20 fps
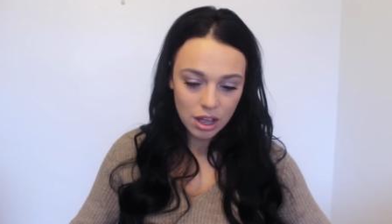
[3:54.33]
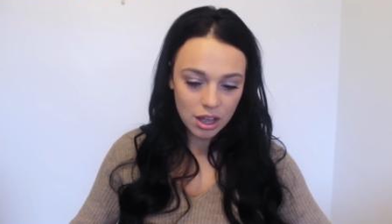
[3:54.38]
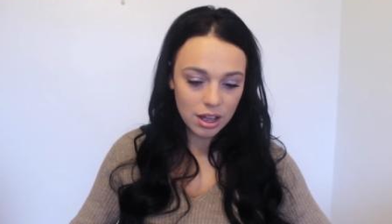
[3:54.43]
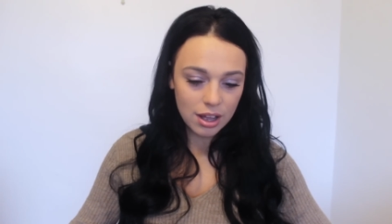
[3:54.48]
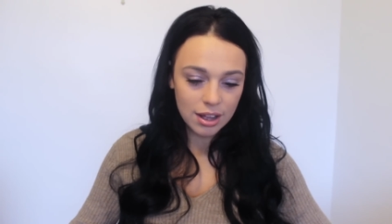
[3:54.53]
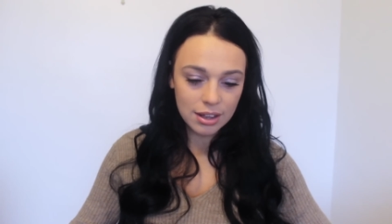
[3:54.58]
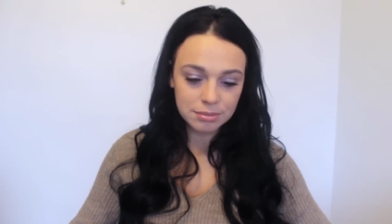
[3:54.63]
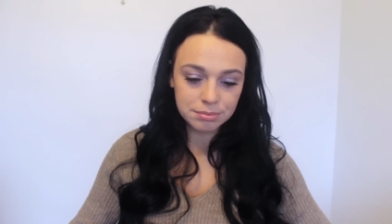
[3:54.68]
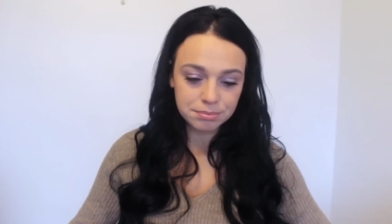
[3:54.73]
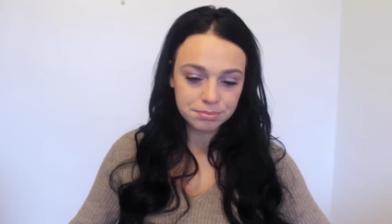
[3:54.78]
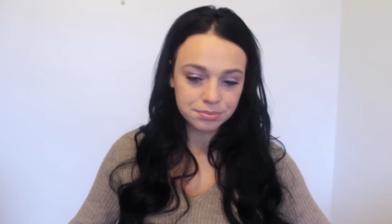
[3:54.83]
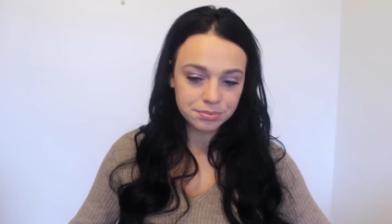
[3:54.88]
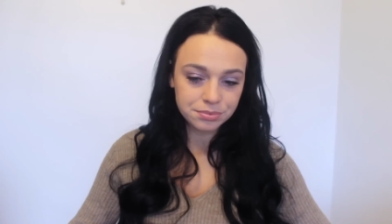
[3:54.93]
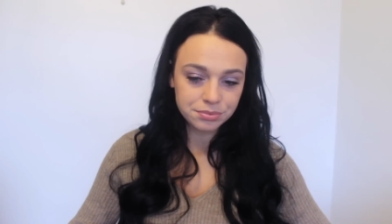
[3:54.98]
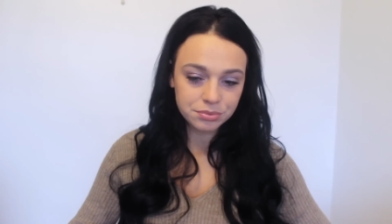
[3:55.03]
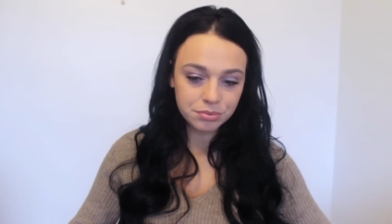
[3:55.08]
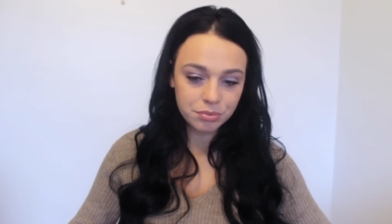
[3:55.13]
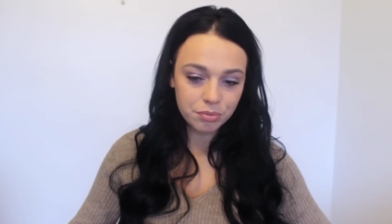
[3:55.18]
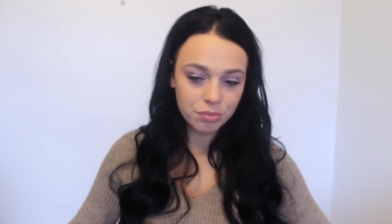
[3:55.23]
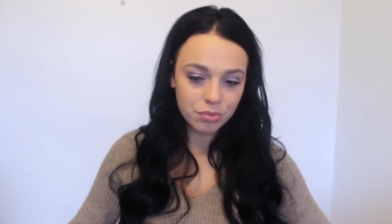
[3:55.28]
Um,
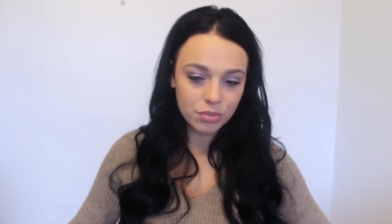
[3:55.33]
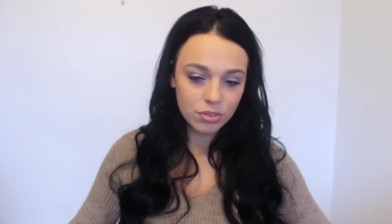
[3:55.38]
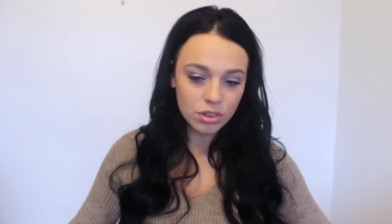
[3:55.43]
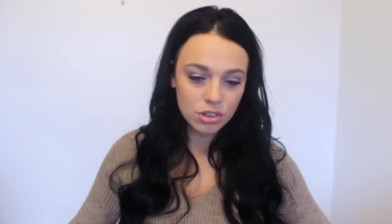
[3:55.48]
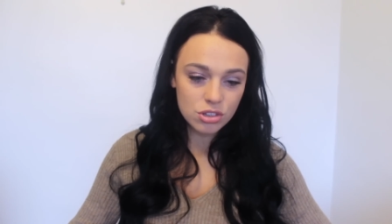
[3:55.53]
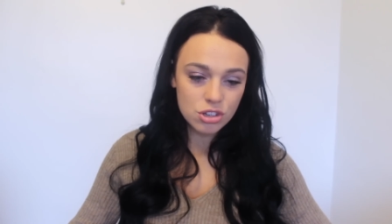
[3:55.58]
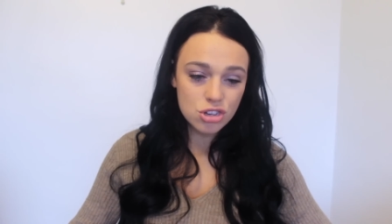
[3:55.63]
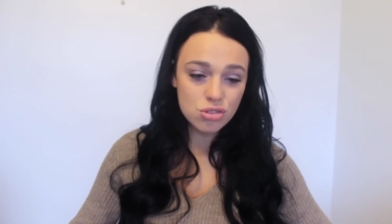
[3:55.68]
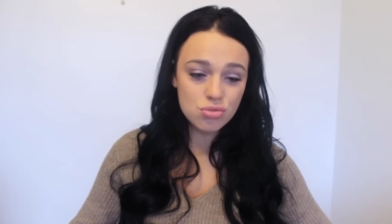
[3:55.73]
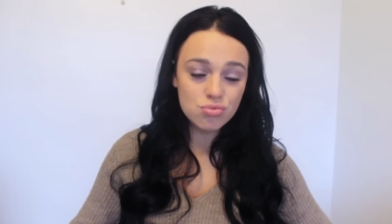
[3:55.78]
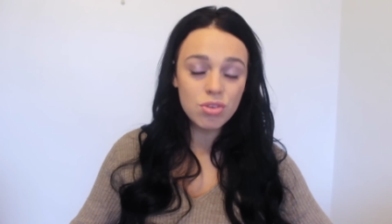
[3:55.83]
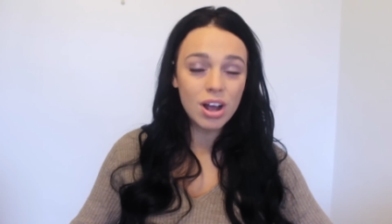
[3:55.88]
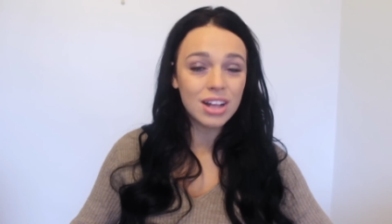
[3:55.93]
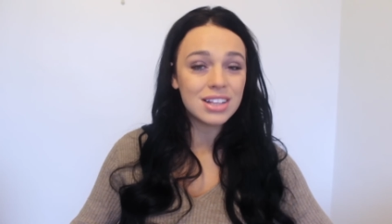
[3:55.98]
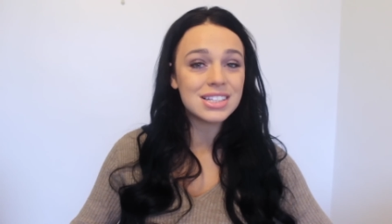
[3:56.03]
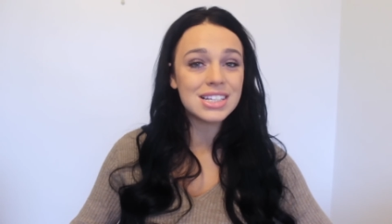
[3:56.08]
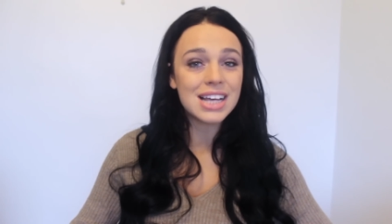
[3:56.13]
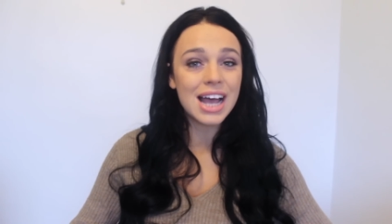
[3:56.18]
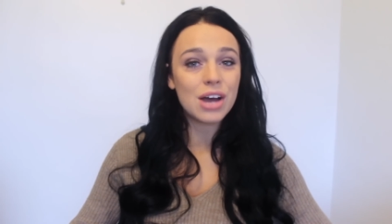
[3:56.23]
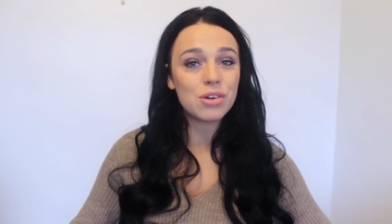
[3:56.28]
just
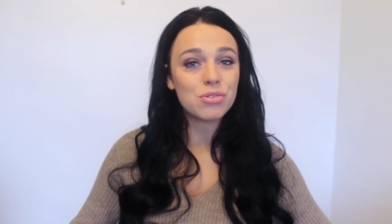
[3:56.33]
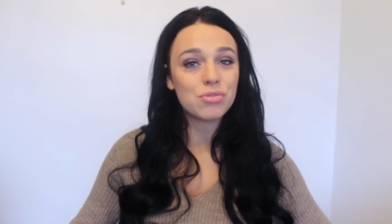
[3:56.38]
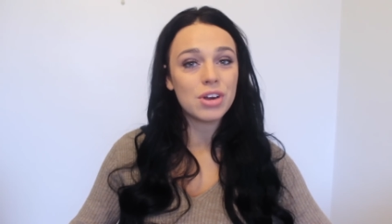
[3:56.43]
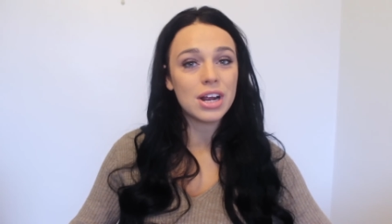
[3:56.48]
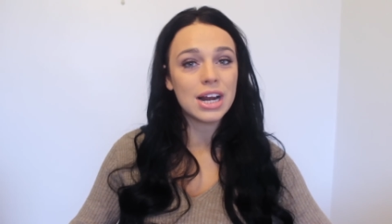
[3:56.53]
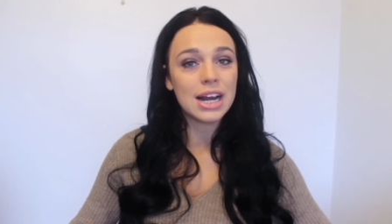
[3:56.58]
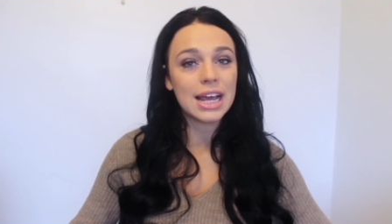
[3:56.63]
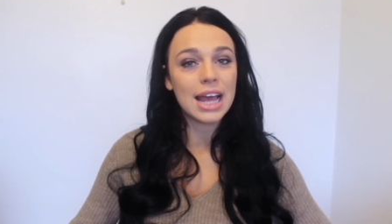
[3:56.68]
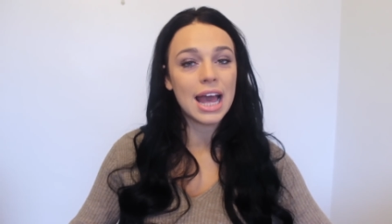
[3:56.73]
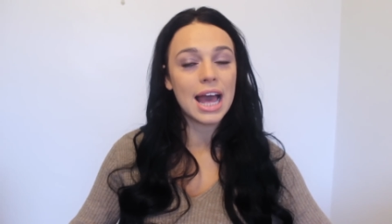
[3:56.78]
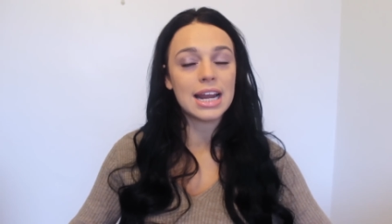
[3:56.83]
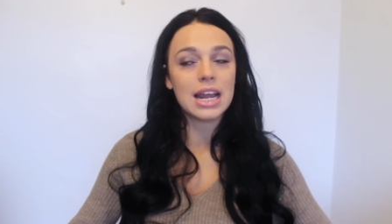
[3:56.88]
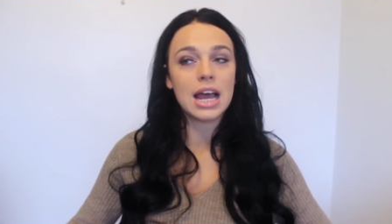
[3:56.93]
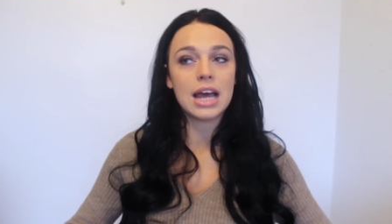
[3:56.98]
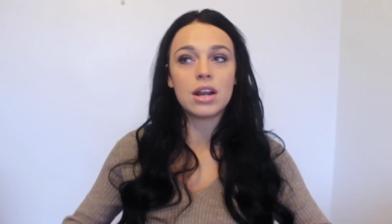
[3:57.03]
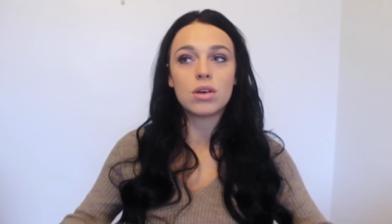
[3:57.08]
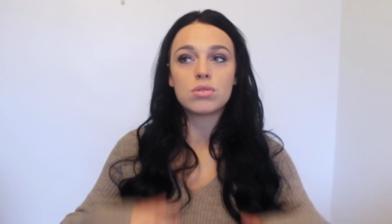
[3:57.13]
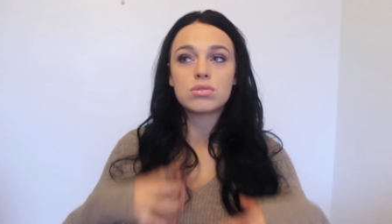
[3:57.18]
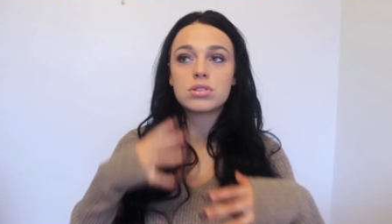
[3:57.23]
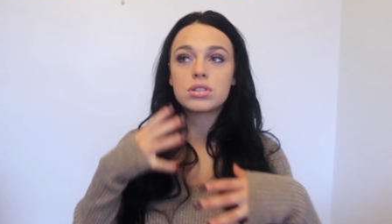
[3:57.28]
run down really and,
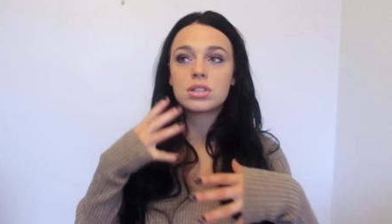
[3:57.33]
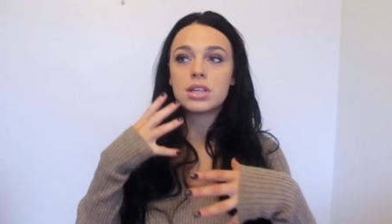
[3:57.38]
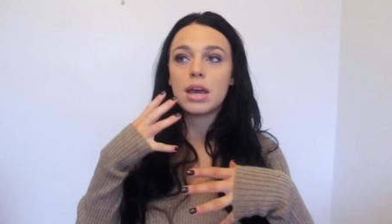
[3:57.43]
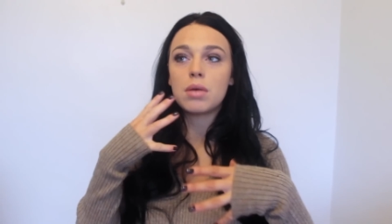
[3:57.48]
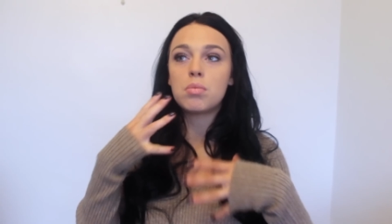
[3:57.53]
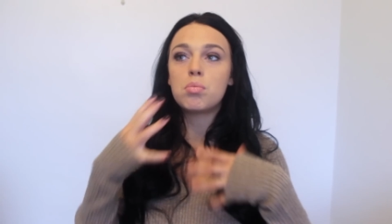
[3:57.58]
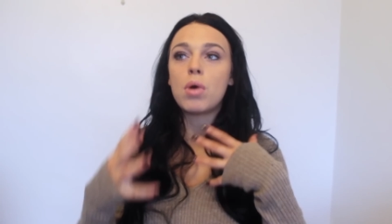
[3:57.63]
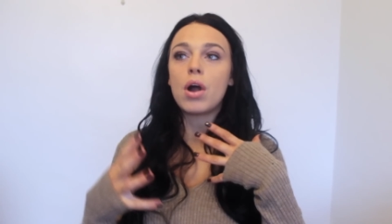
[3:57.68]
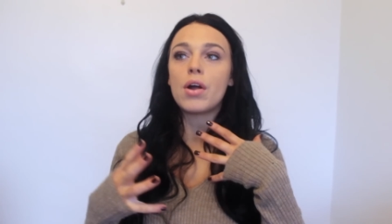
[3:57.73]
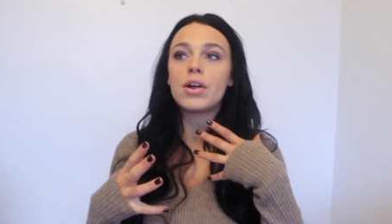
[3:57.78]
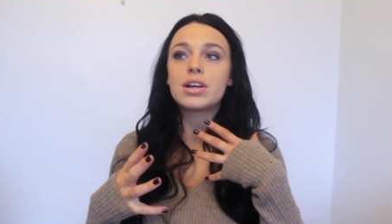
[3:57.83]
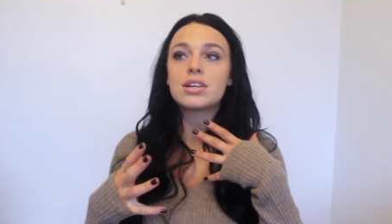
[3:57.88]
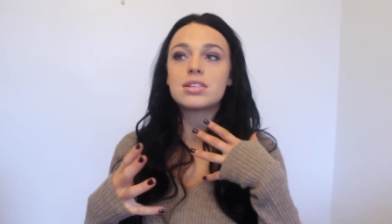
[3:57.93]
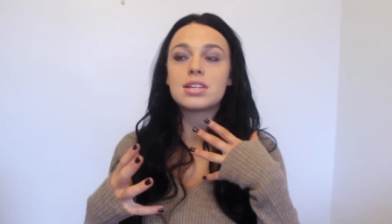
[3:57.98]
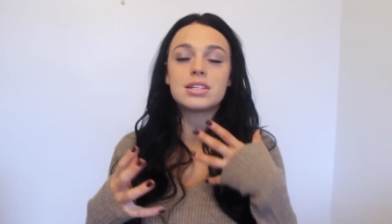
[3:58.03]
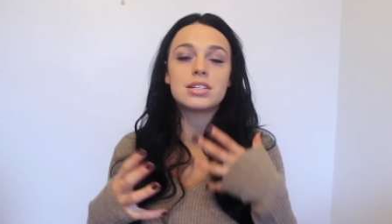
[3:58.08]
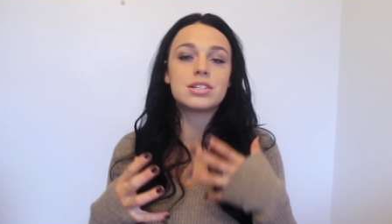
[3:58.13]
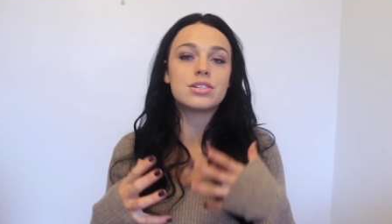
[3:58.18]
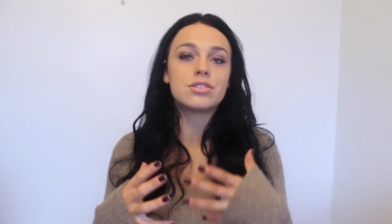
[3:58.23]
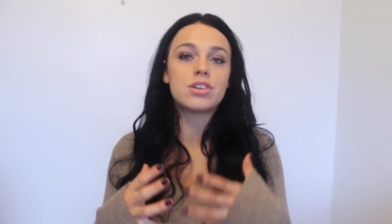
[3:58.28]
and I was getting worried because
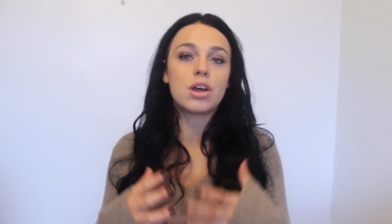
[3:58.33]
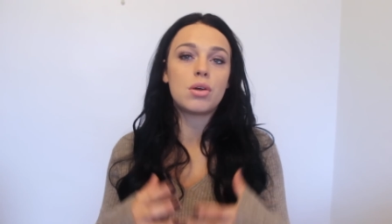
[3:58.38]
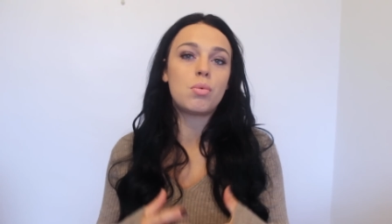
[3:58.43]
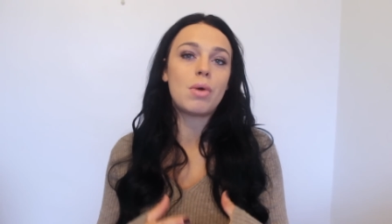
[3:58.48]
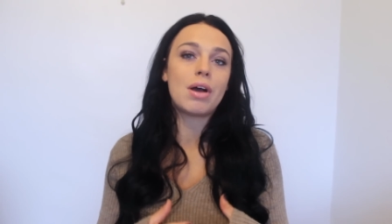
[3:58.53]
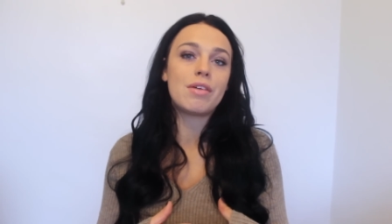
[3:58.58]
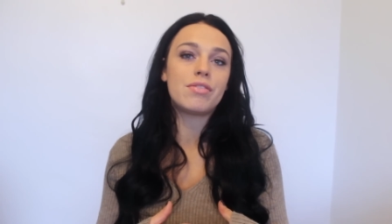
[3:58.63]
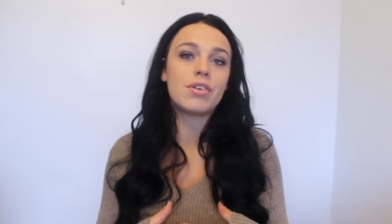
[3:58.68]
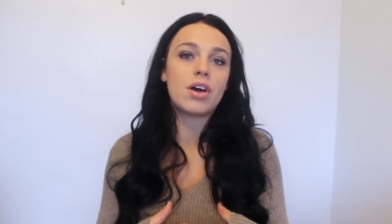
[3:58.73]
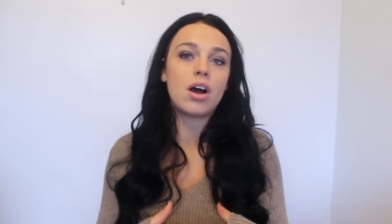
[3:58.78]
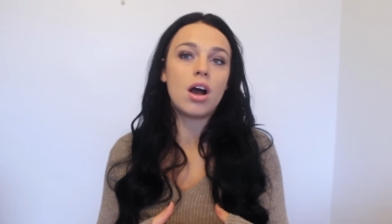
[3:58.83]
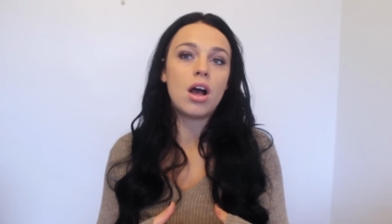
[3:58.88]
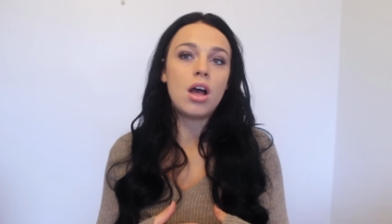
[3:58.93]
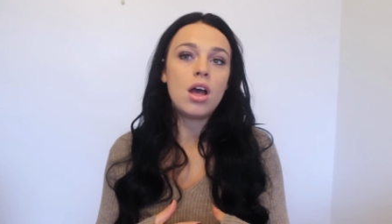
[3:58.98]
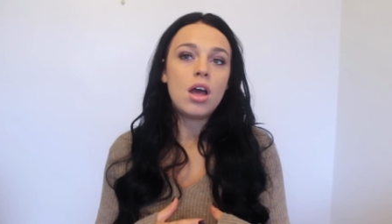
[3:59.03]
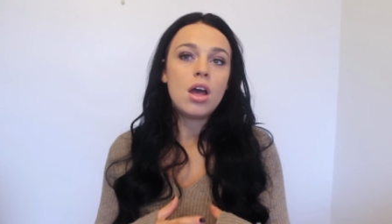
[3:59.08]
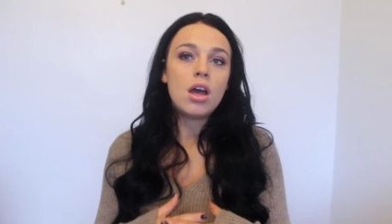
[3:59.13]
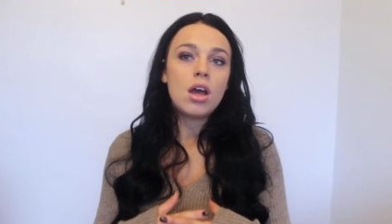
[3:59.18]
I didn't know whether